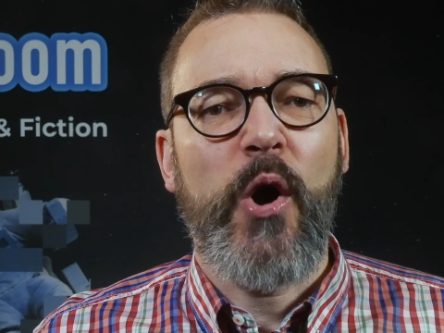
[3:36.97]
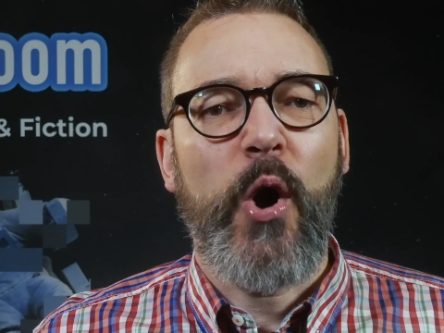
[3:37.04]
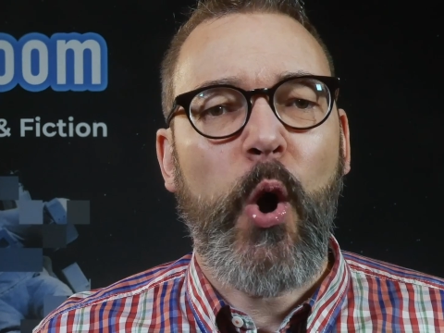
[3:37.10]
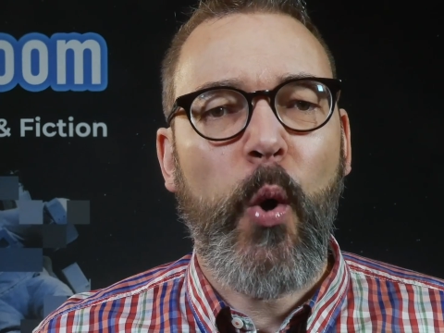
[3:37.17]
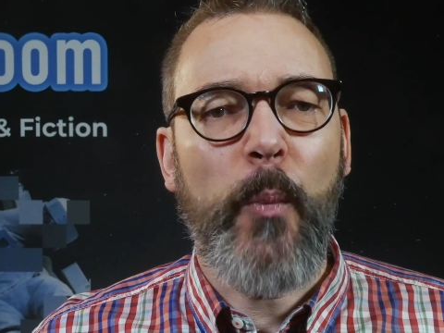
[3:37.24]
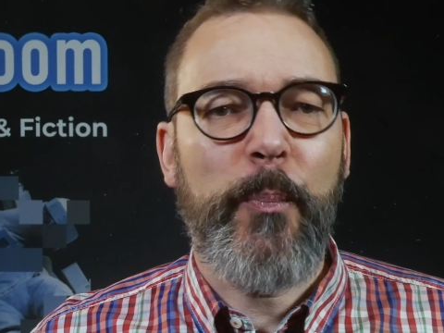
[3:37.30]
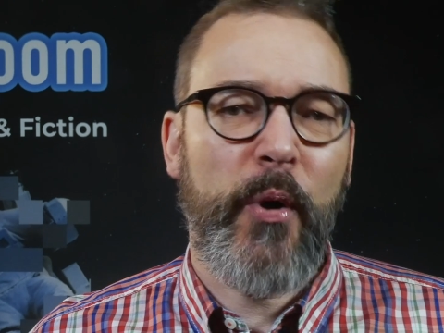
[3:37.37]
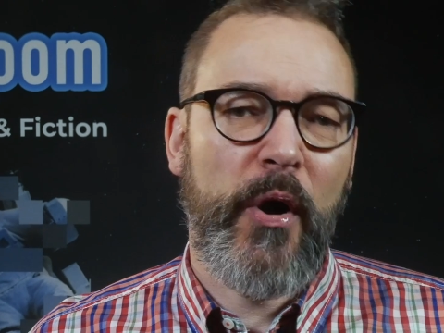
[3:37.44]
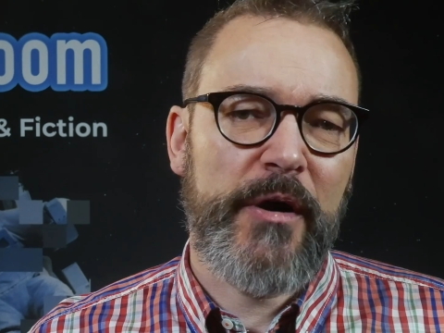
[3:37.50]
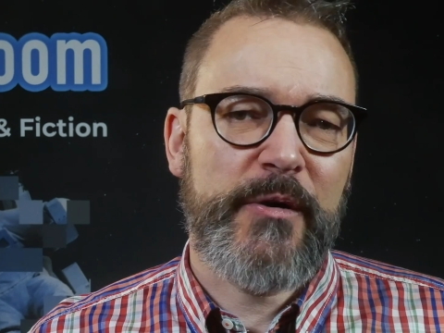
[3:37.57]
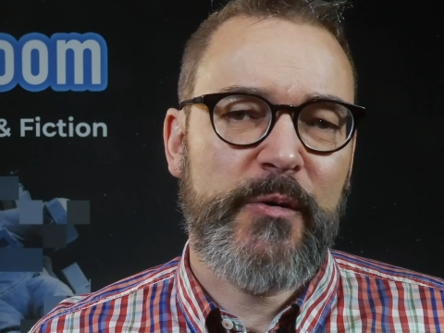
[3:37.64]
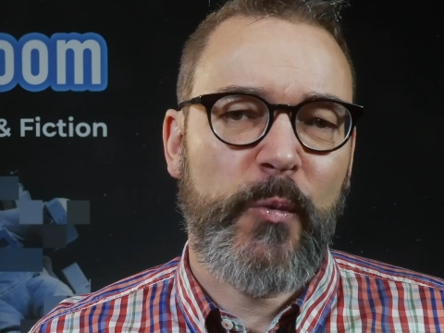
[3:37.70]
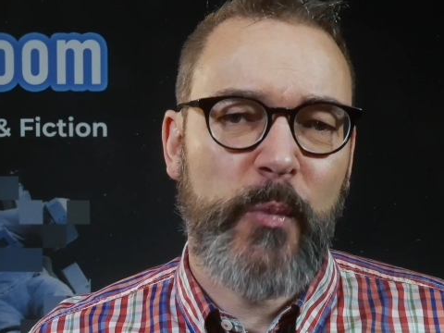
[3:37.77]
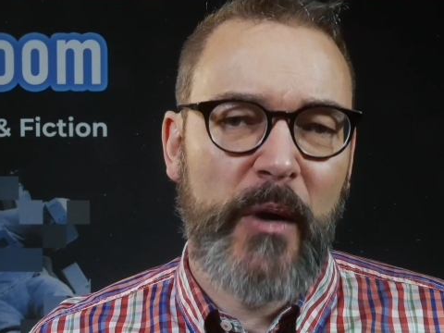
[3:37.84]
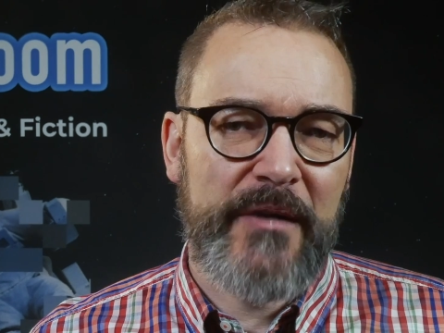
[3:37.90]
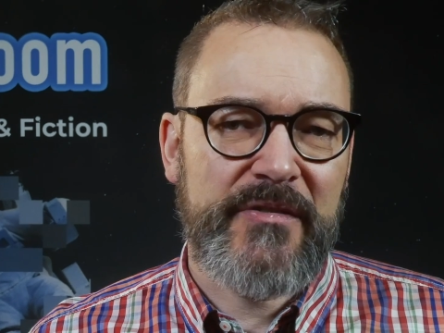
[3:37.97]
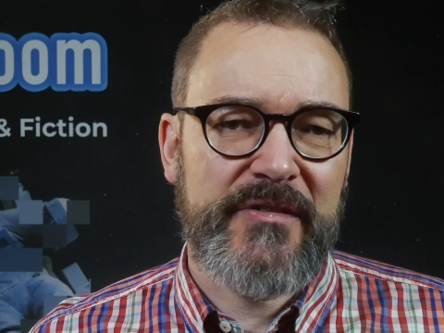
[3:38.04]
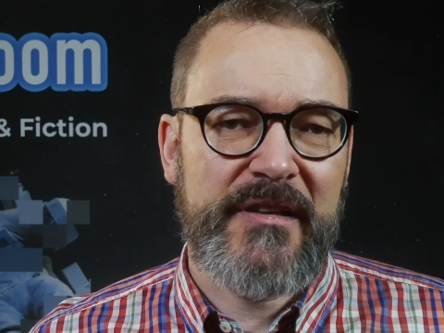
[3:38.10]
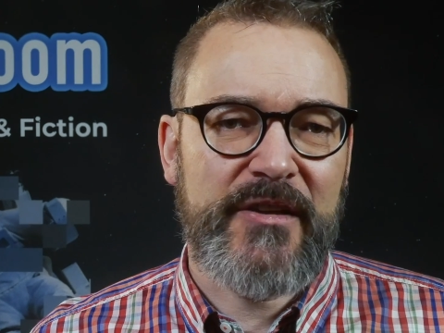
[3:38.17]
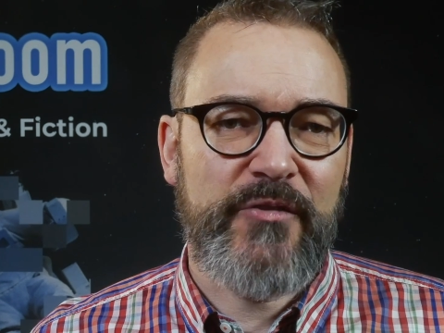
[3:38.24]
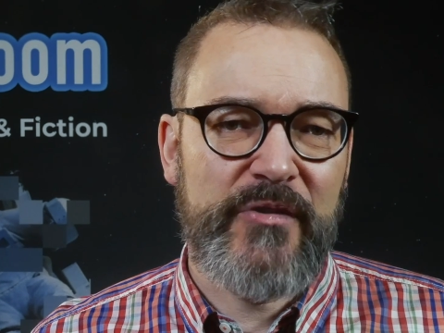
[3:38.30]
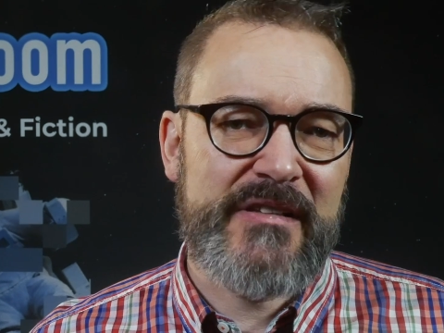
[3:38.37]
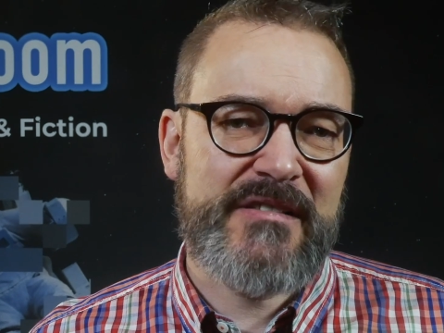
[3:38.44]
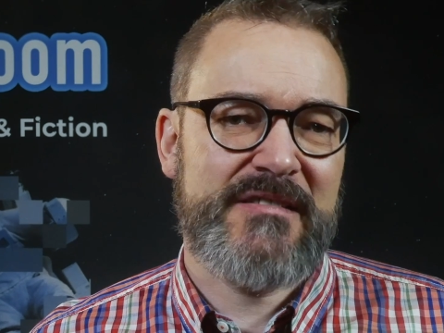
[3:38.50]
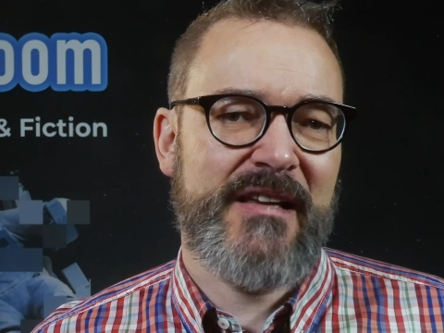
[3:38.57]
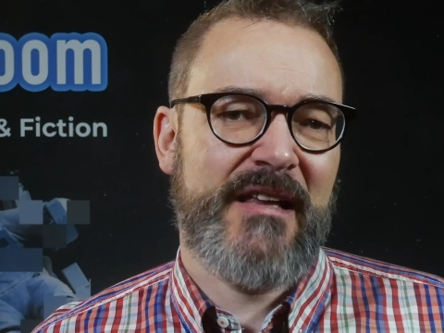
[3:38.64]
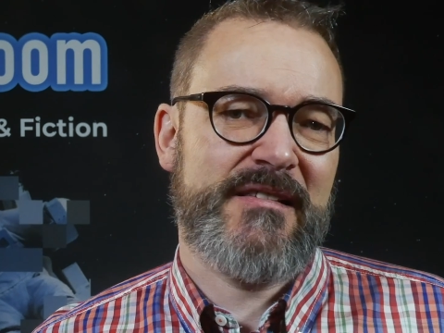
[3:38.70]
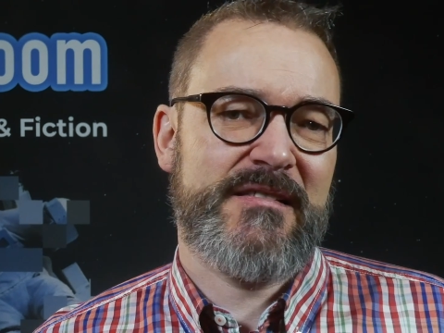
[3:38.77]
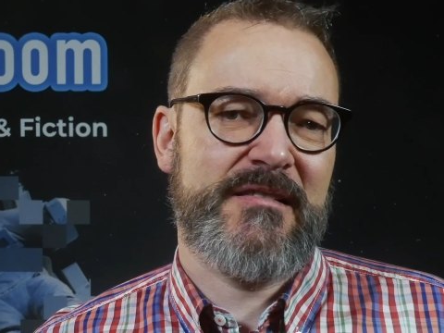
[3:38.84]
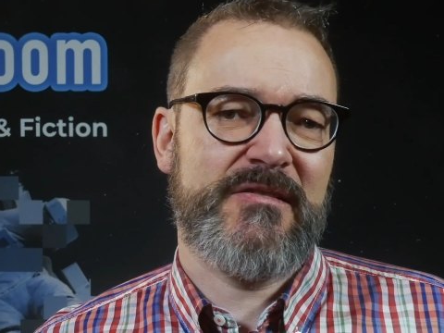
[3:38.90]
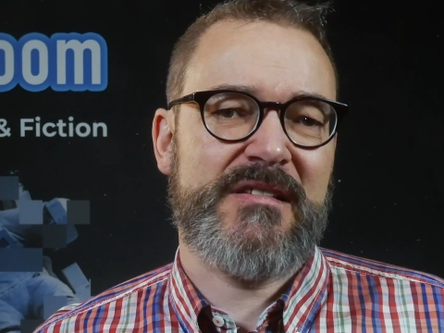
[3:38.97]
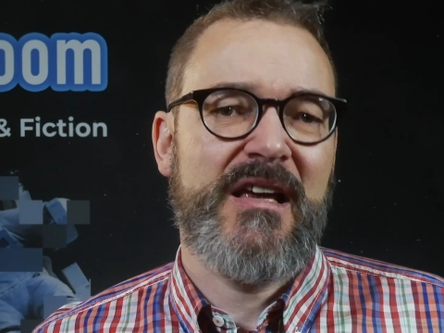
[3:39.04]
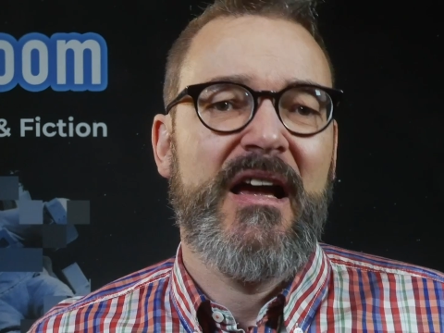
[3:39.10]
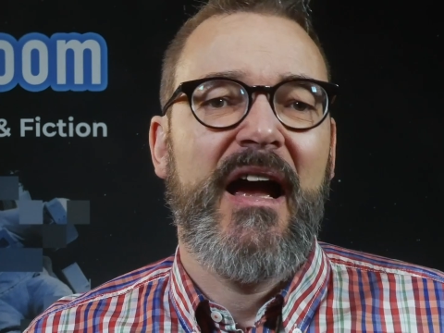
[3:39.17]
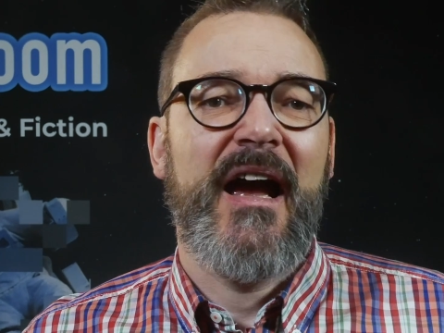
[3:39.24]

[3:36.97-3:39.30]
0.1 degrees Celsius.